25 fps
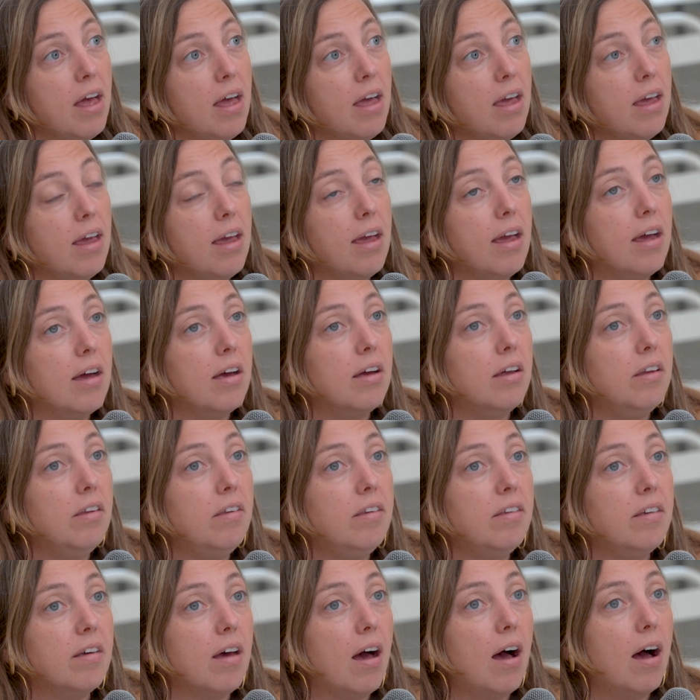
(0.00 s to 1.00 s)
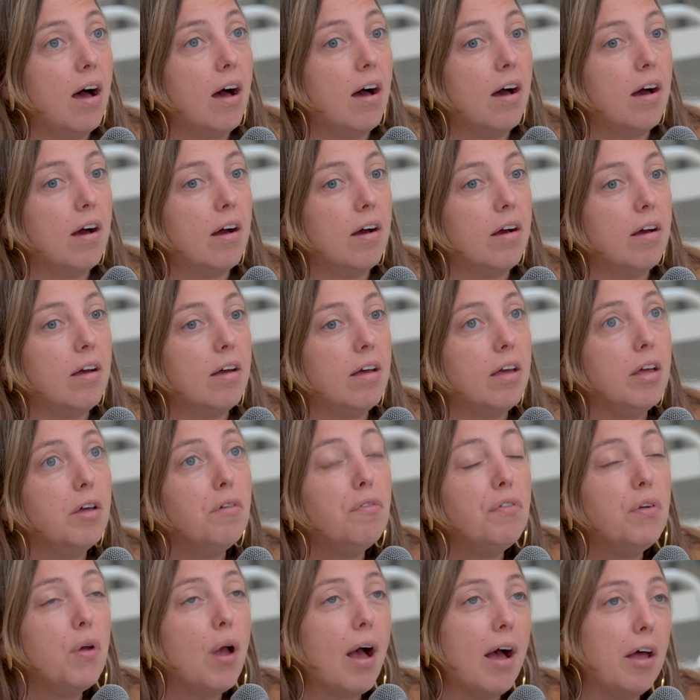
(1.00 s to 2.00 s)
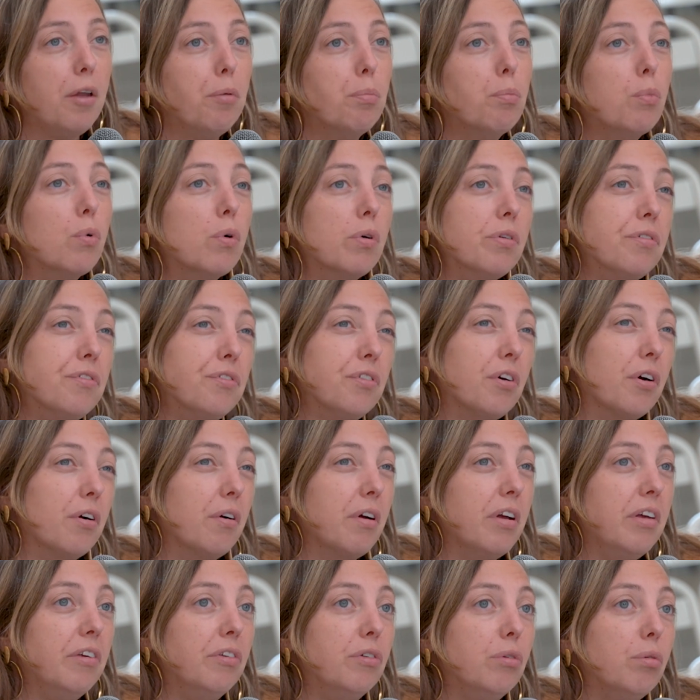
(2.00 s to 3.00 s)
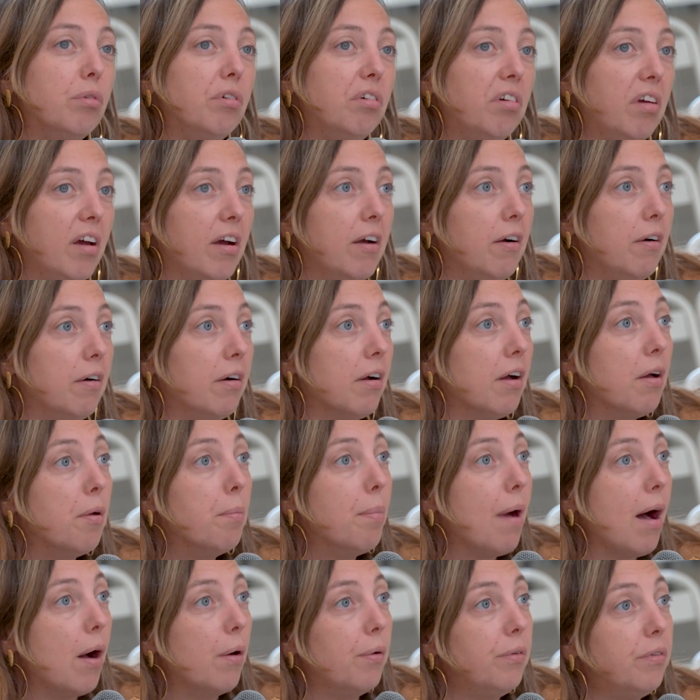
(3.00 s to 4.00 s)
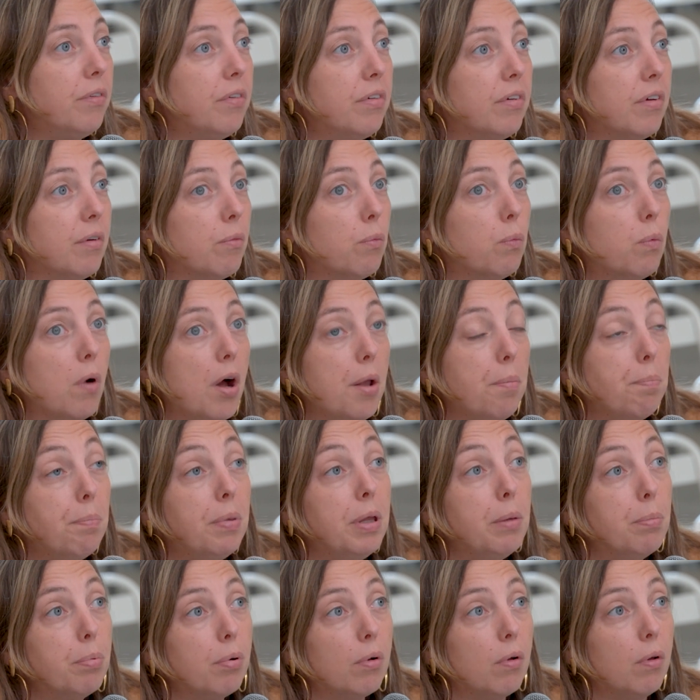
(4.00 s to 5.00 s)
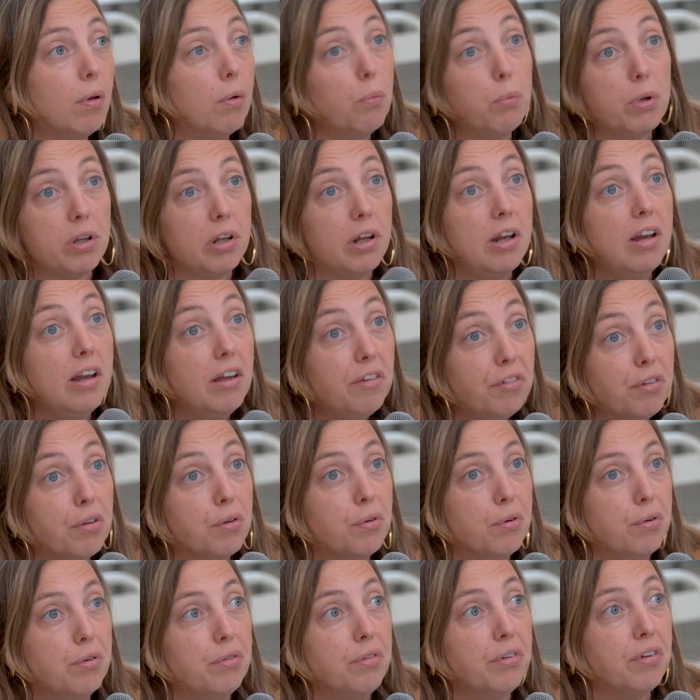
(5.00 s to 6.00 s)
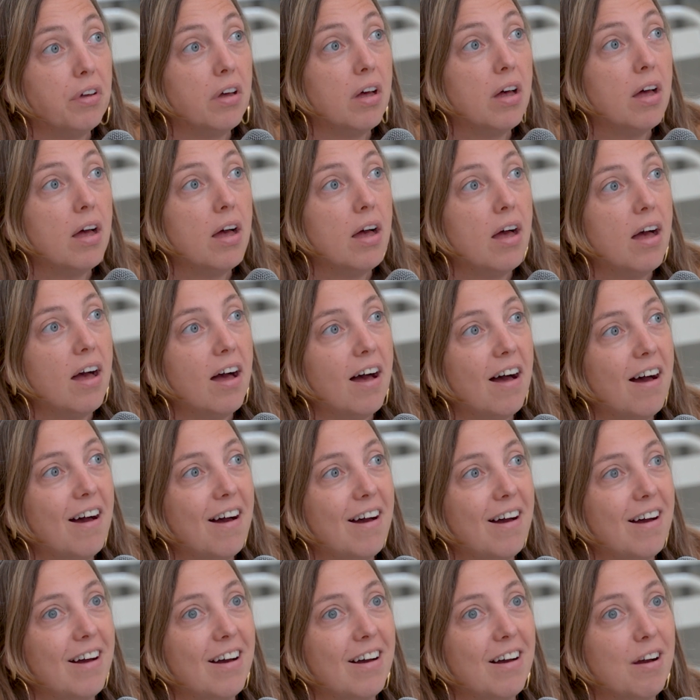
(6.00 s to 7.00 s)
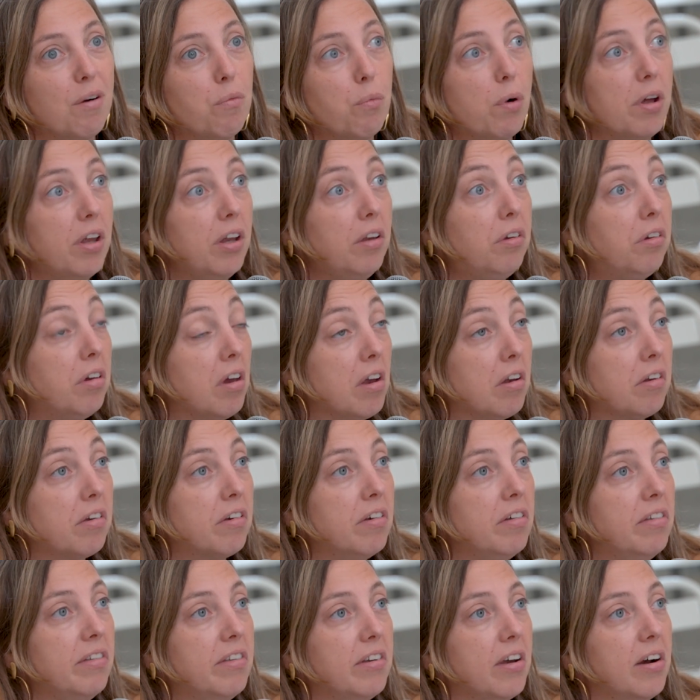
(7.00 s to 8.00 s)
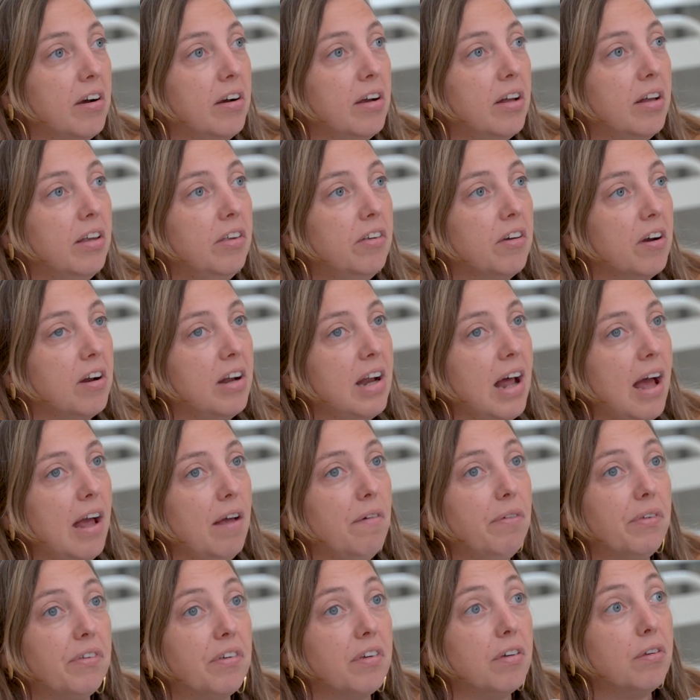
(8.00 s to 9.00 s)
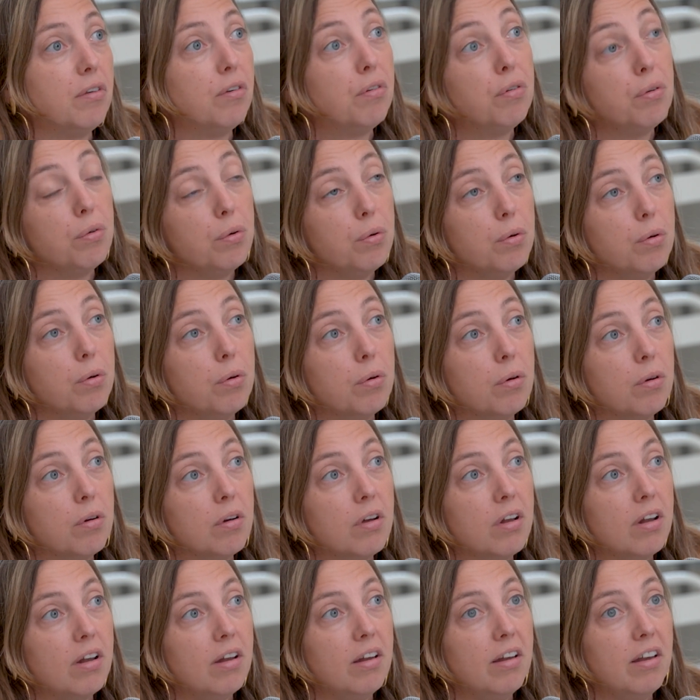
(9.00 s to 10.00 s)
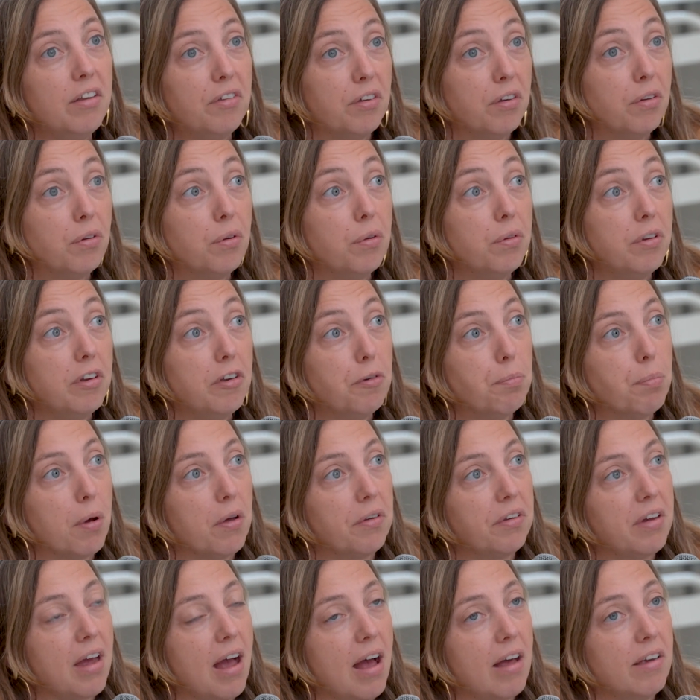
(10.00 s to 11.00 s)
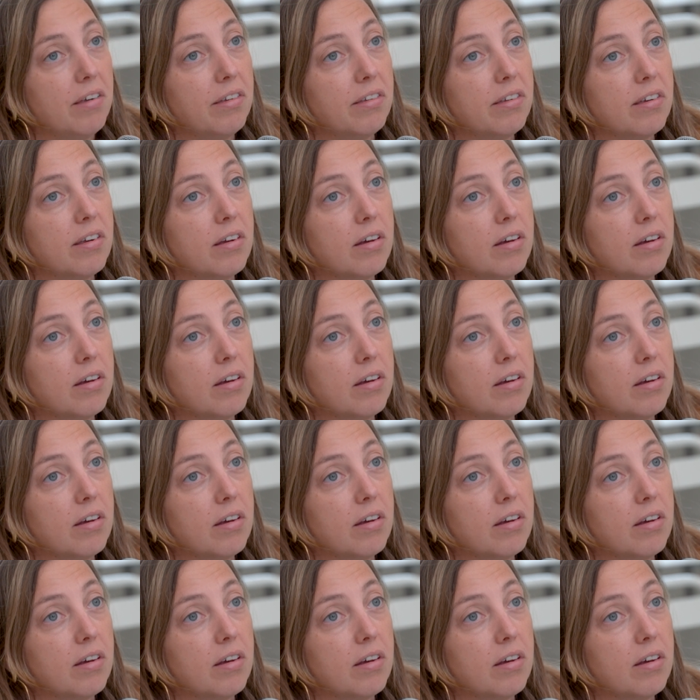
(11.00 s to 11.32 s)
And if you had more stories to share about what people, what listeners, what it changed in their lives to listen to these podcasts.